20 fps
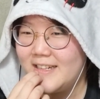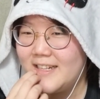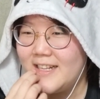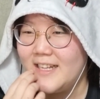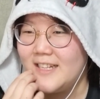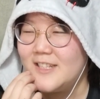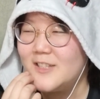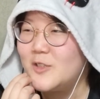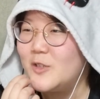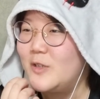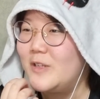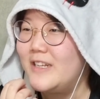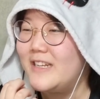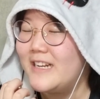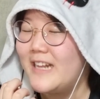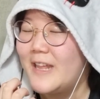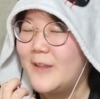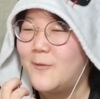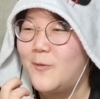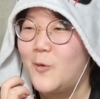They're
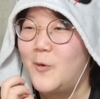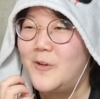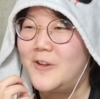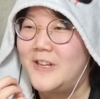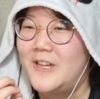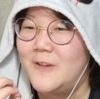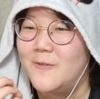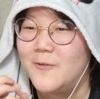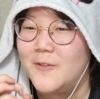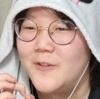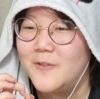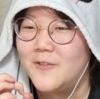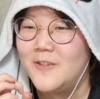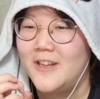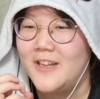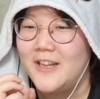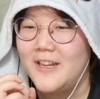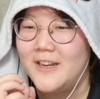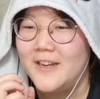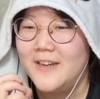literally like fourteen,
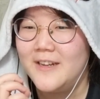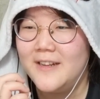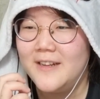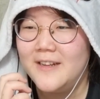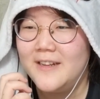fifteen.